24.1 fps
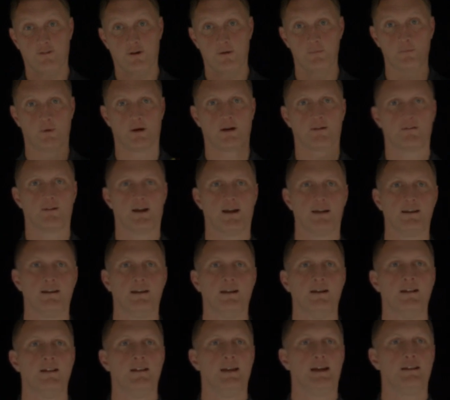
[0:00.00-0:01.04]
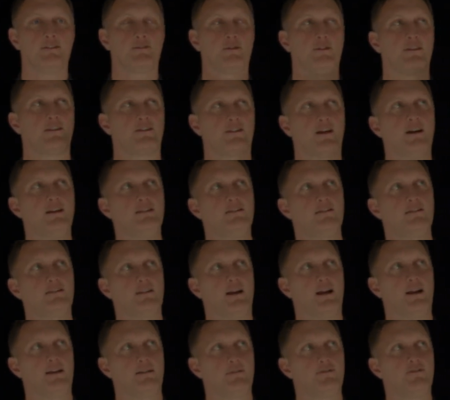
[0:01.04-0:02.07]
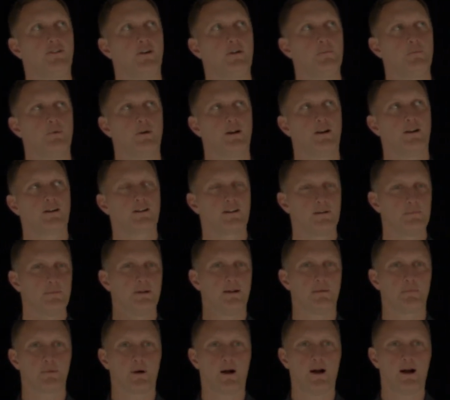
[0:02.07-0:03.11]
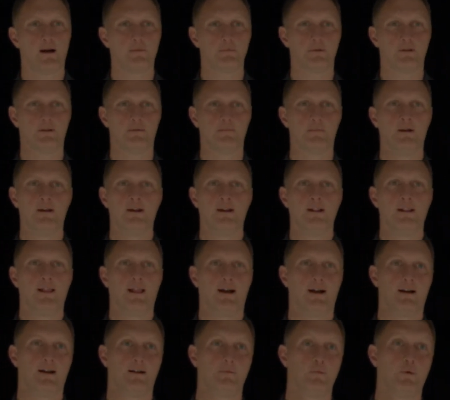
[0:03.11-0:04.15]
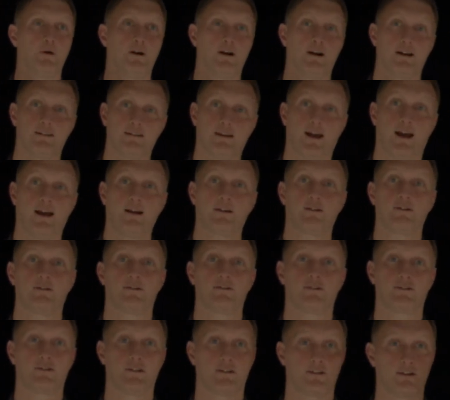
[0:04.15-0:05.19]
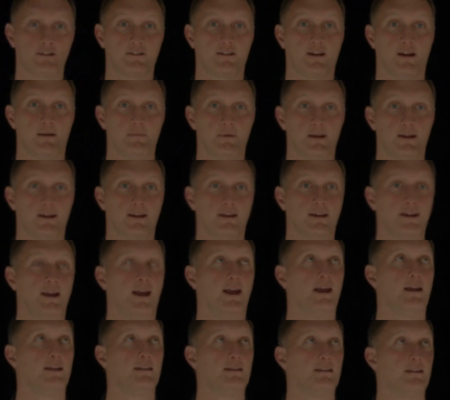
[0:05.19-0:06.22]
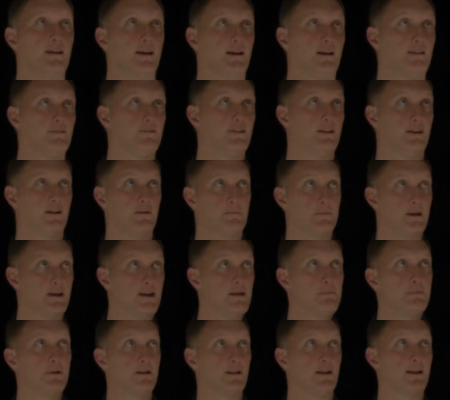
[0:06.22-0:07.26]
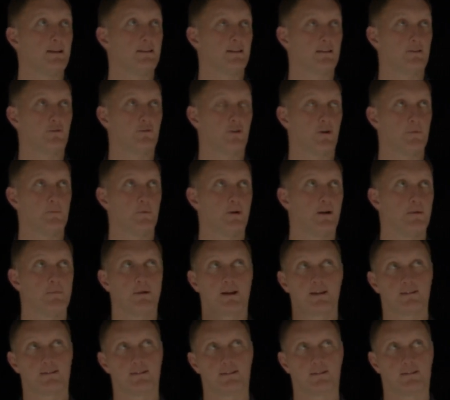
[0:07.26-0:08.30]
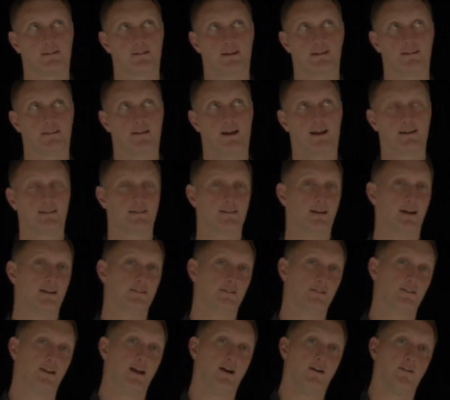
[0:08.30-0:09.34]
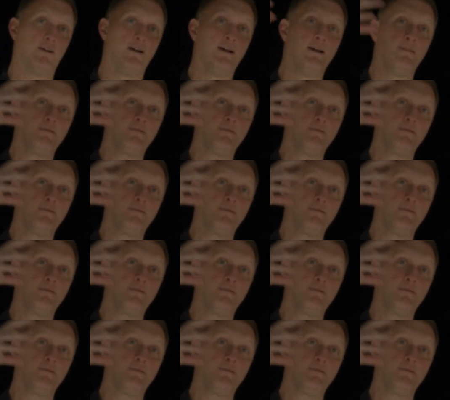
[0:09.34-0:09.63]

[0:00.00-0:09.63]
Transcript: firmware, right? And so this unsigned firmware could be a problem where attackers could come in and manipulate this firmware because it's not signed. So now